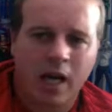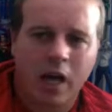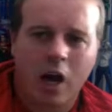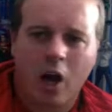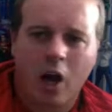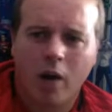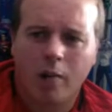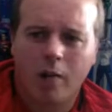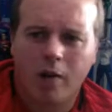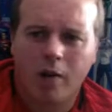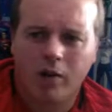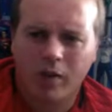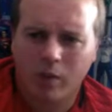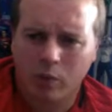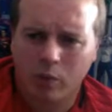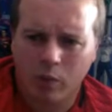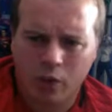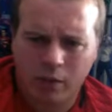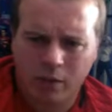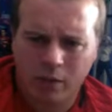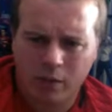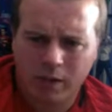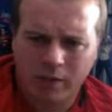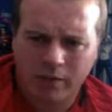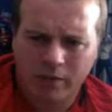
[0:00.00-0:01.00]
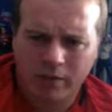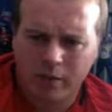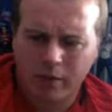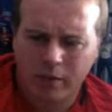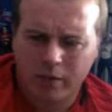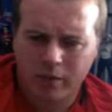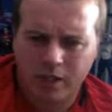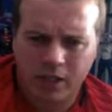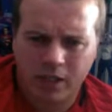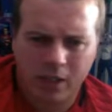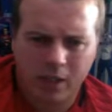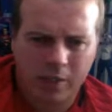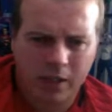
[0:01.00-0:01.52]
I'm not really worried about that,
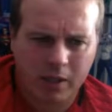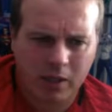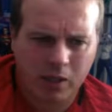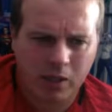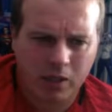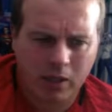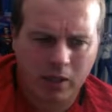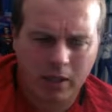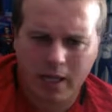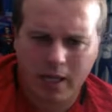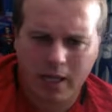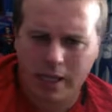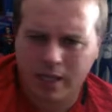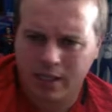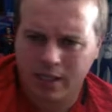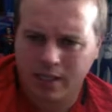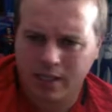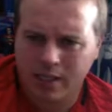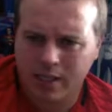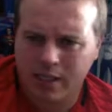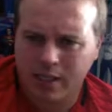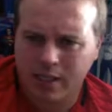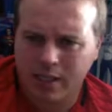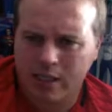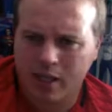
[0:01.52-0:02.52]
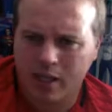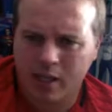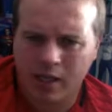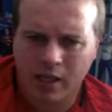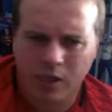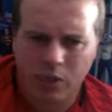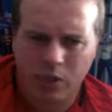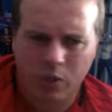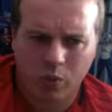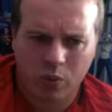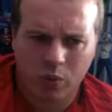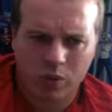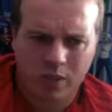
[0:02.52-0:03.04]
Foxy. I mean, you look at last season,
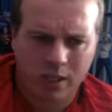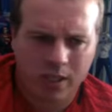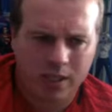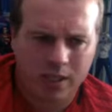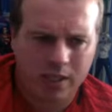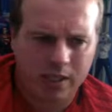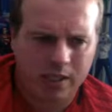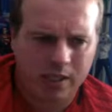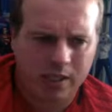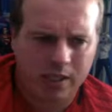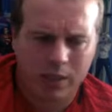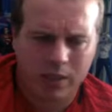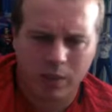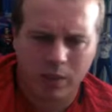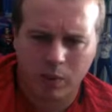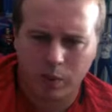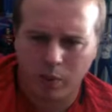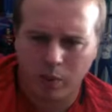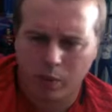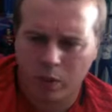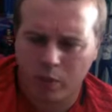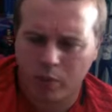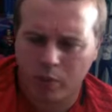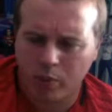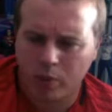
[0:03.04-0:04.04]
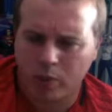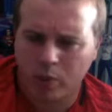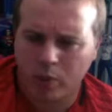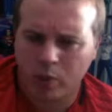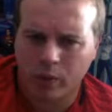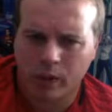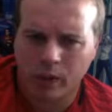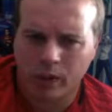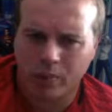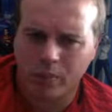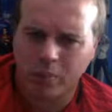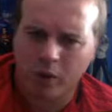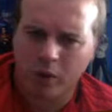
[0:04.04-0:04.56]
towards the end of the season, we brought Bruno
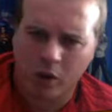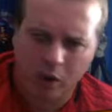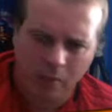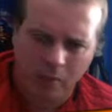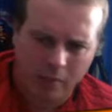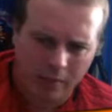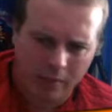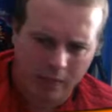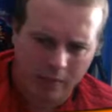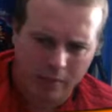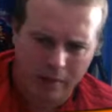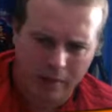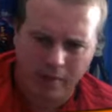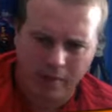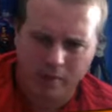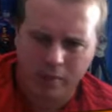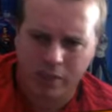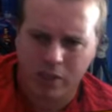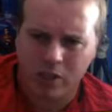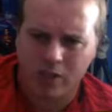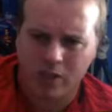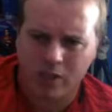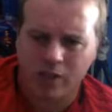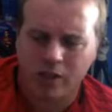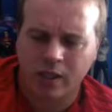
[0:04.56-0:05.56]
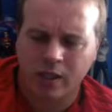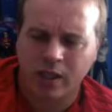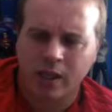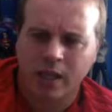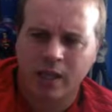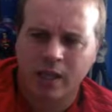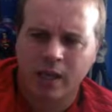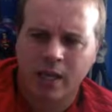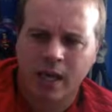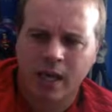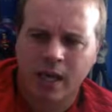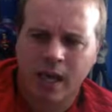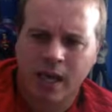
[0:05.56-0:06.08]
in, Pogba came back from injury,
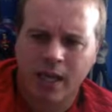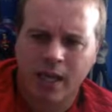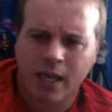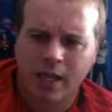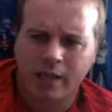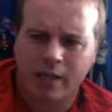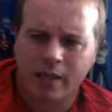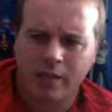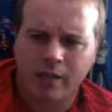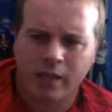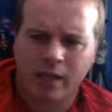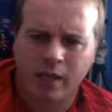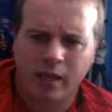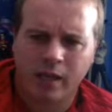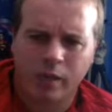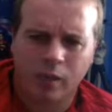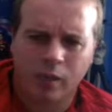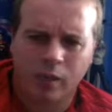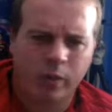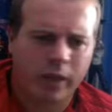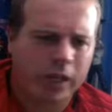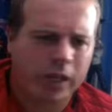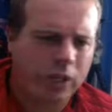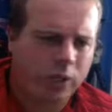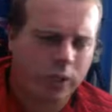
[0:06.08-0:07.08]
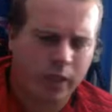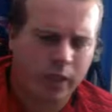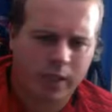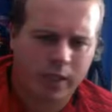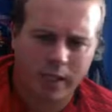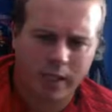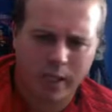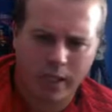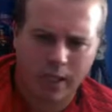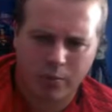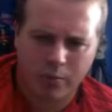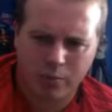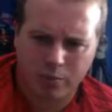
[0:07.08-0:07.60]
and we went 20
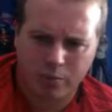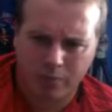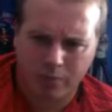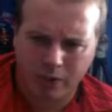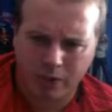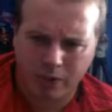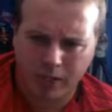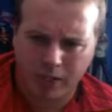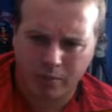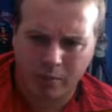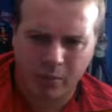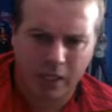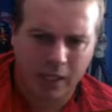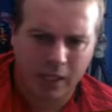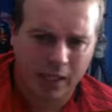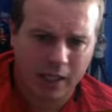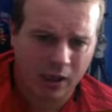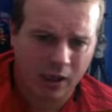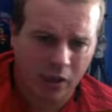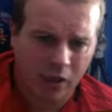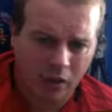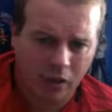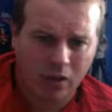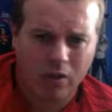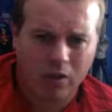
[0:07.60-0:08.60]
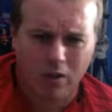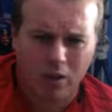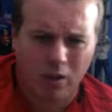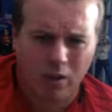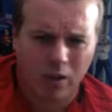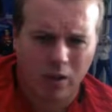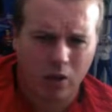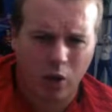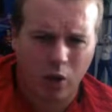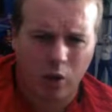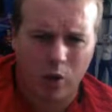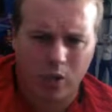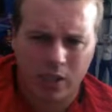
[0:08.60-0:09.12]
games unbeaten, beating all the kind of
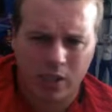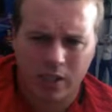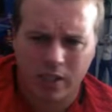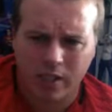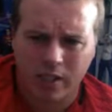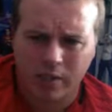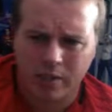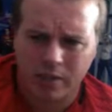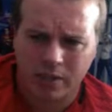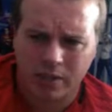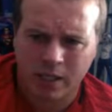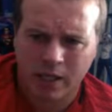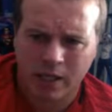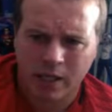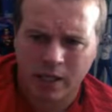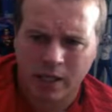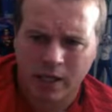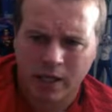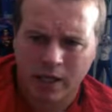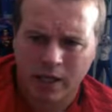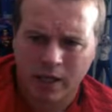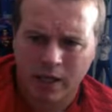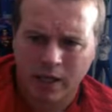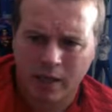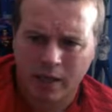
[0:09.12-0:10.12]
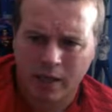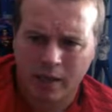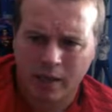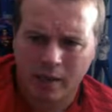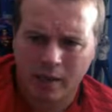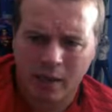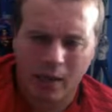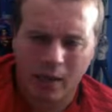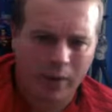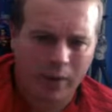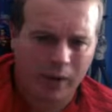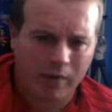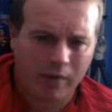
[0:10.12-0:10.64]
lower teams.
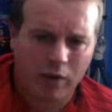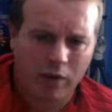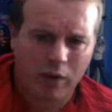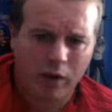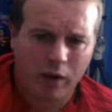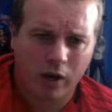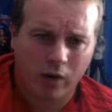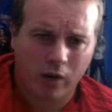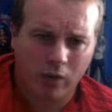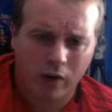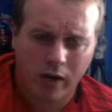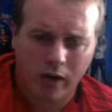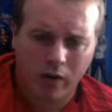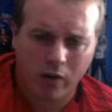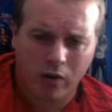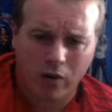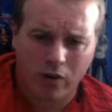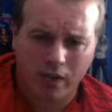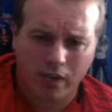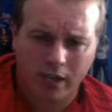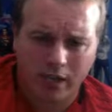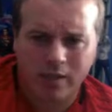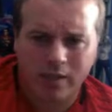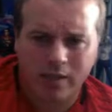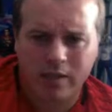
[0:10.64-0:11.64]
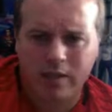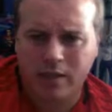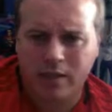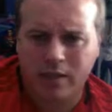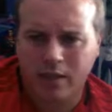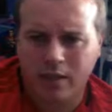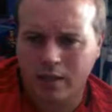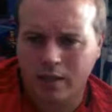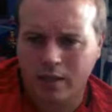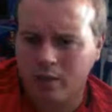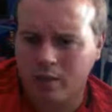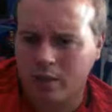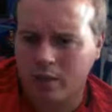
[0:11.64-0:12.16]
And we have a great record against
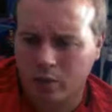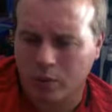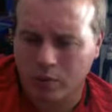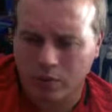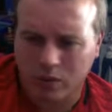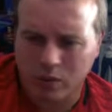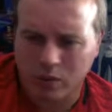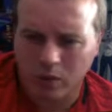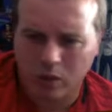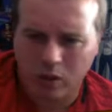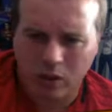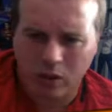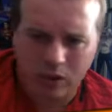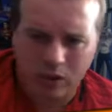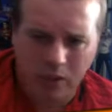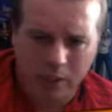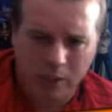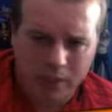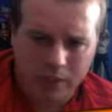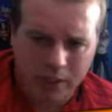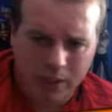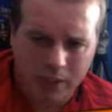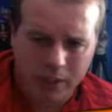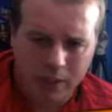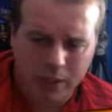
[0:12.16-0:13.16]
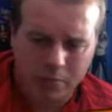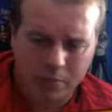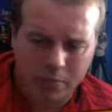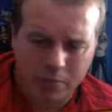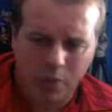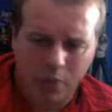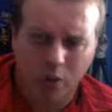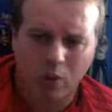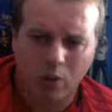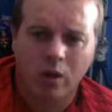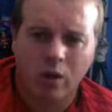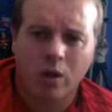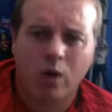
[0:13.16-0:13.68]
the so-called top 6,
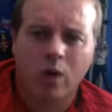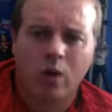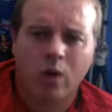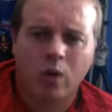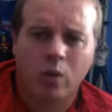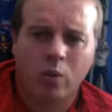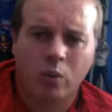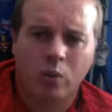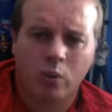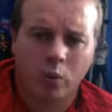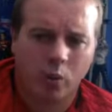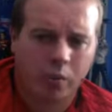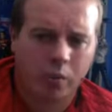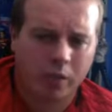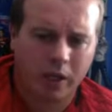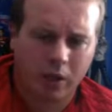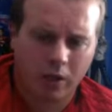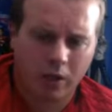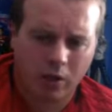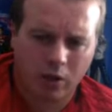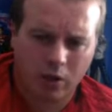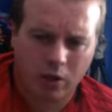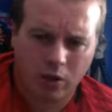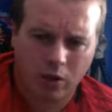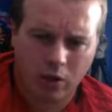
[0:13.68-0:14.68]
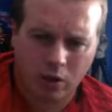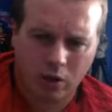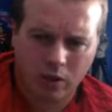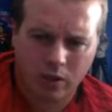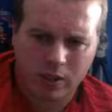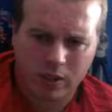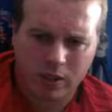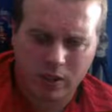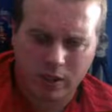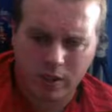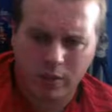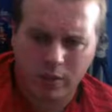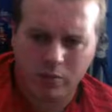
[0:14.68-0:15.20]
but we were beating all the lower
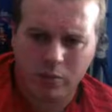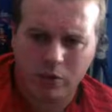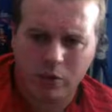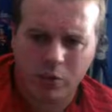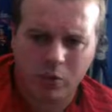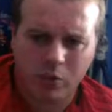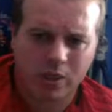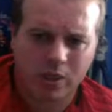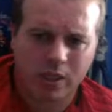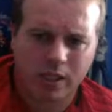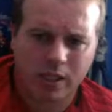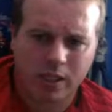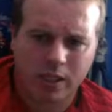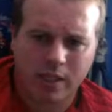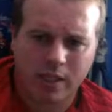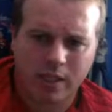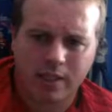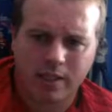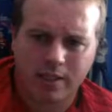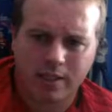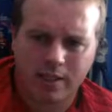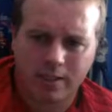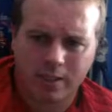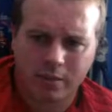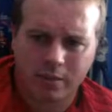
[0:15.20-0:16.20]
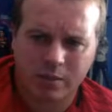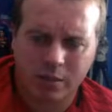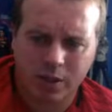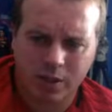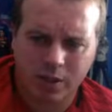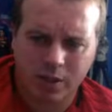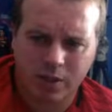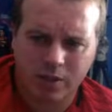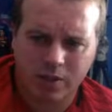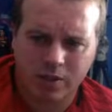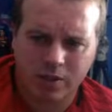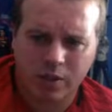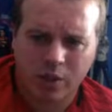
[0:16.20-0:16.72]
teams towards the end of last season
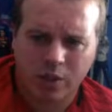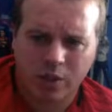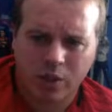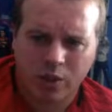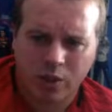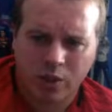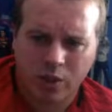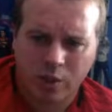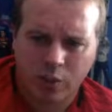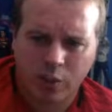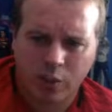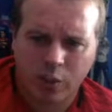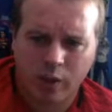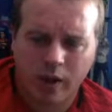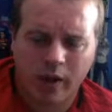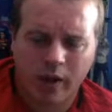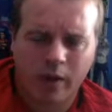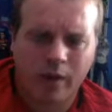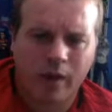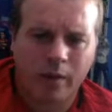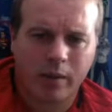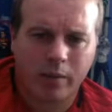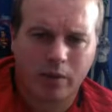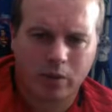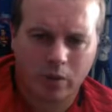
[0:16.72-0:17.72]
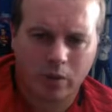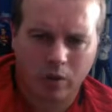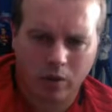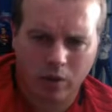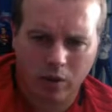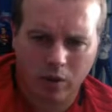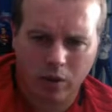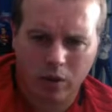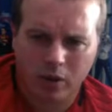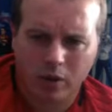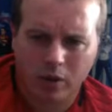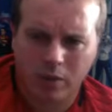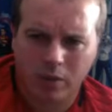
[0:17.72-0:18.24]
because we were able to
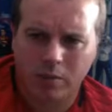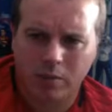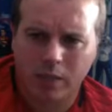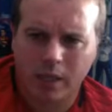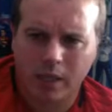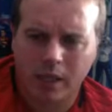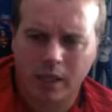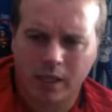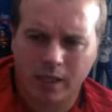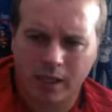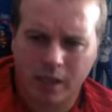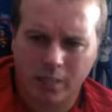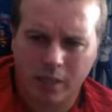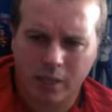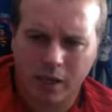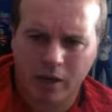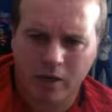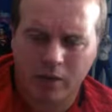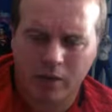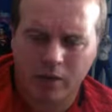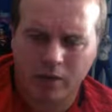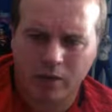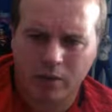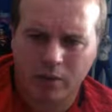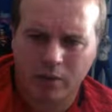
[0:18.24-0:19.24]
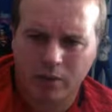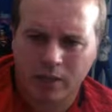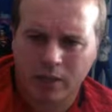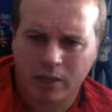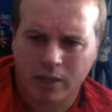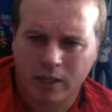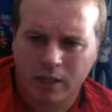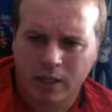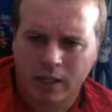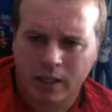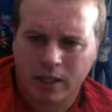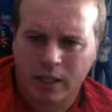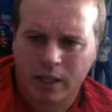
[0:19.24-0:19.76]
unlock them and get the better of them,
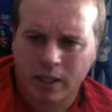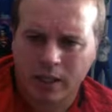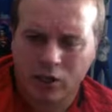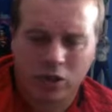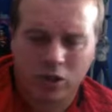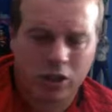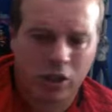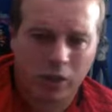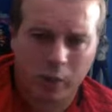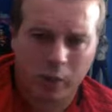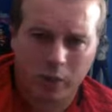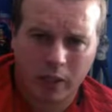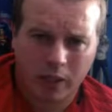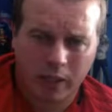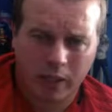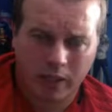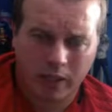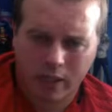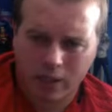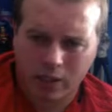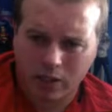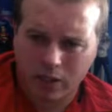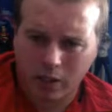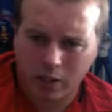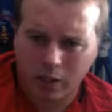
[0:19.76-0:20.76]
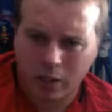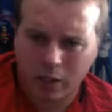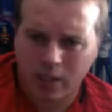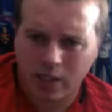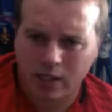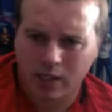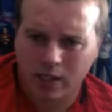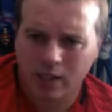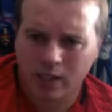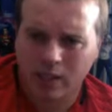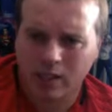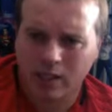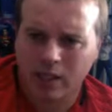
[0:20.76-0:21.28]
just like we did against
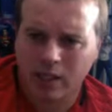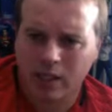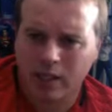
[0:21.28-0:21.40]
Newcastle.